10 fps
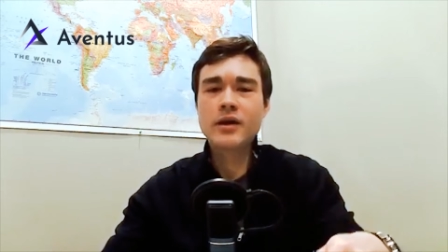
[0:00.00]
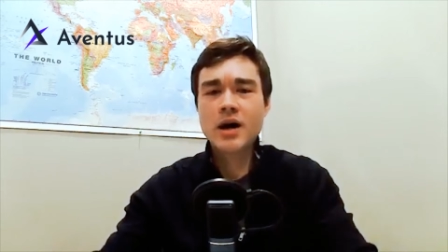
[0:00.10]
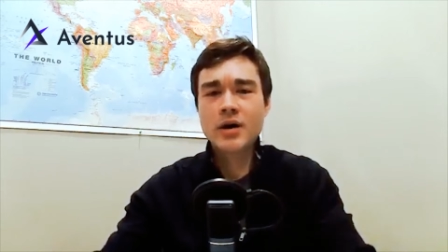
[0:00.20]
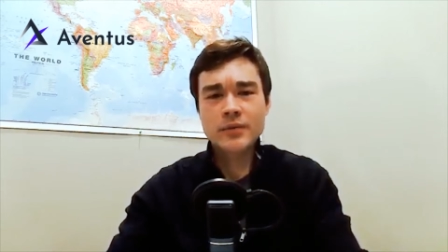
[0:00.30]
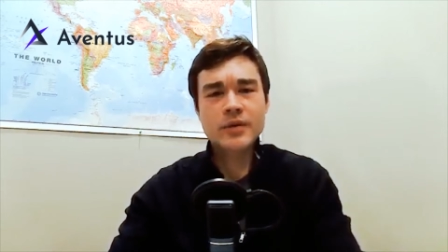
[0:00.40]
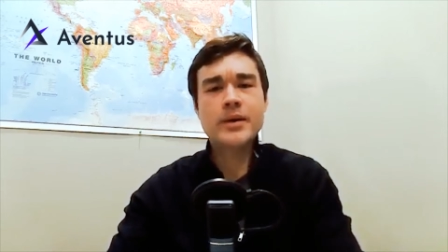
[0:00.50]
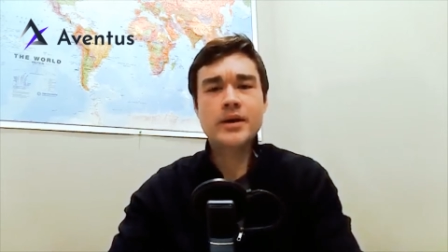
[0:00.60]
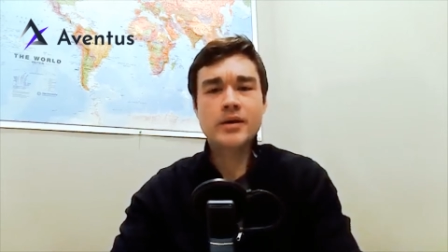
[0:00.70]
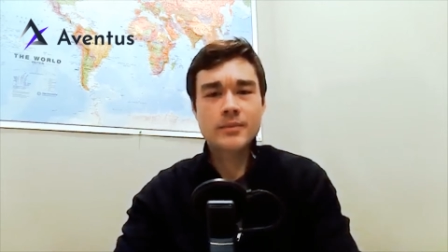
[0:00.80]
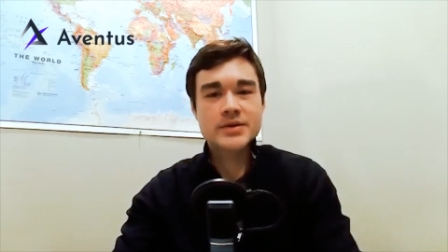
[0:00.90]
how can we make
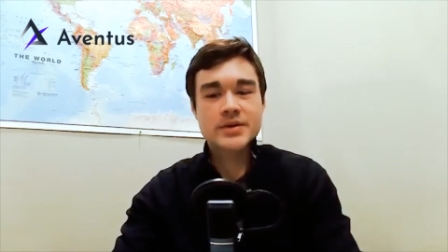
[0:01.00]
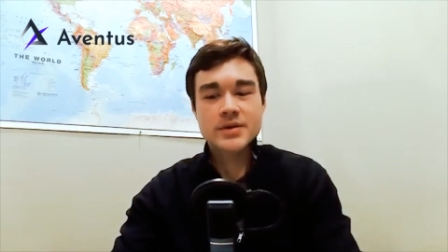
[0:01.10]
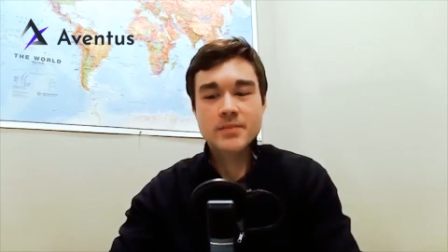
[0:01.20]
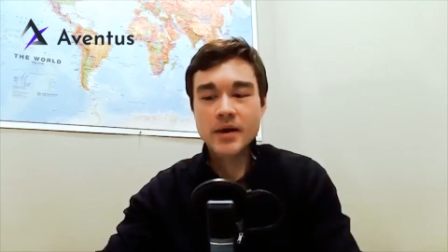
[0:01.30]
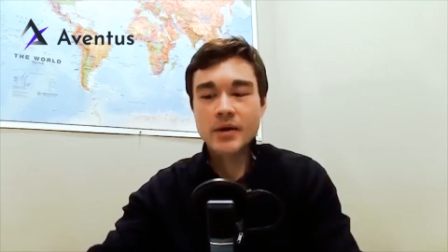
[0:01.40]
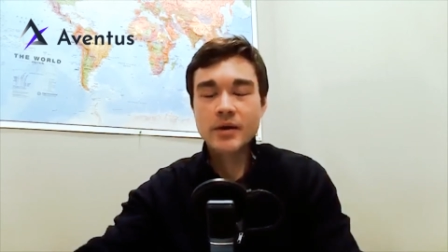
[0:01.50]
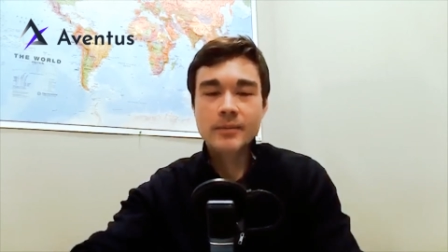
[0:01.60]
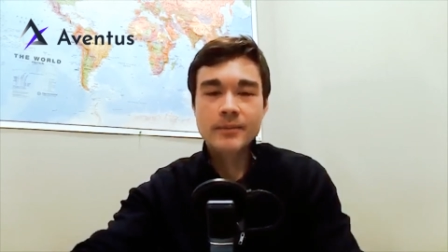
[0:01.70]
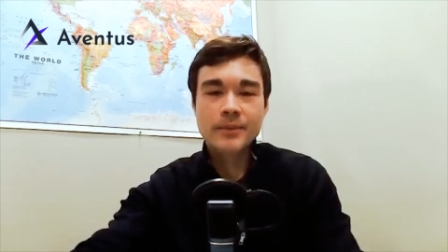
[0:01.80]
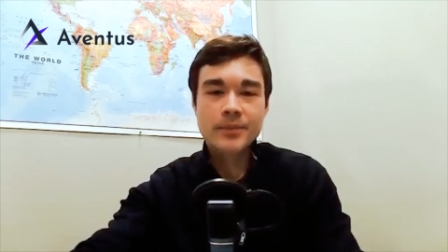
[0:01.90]
your business better
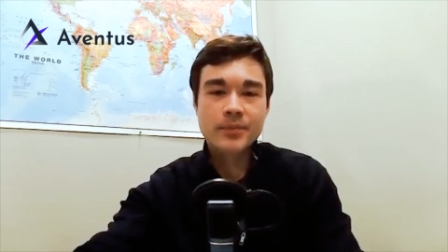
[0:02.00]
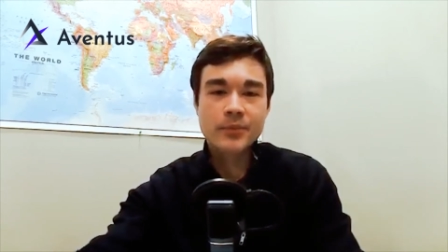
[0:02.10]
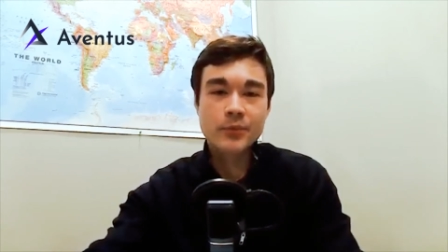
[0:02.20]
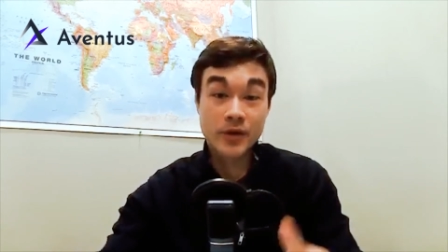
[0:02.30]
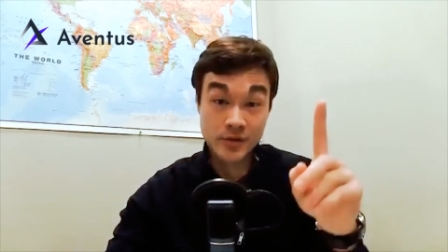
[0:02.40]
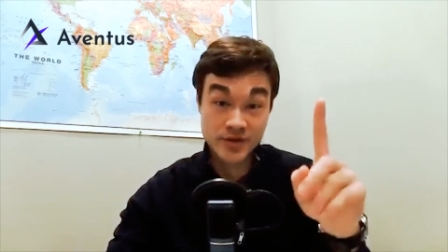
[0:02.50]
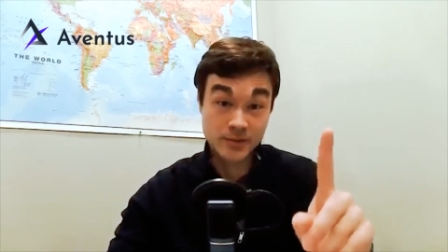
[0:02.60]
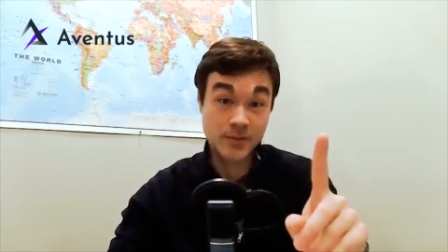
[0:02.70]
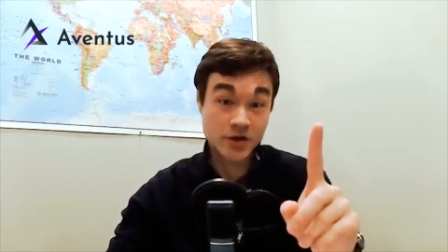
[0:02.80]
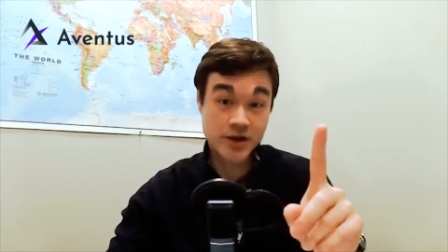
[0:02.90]
with using
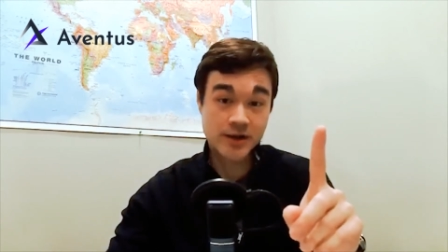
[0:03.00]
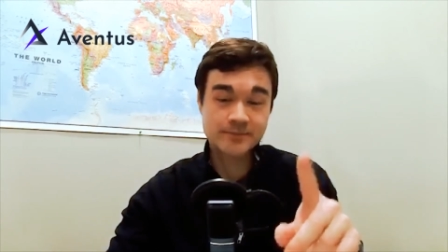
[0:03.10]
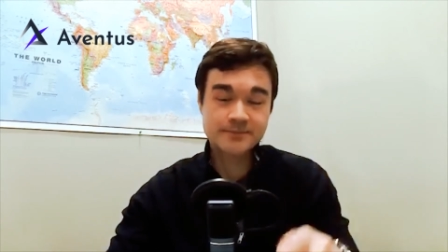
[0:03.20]
blockchain?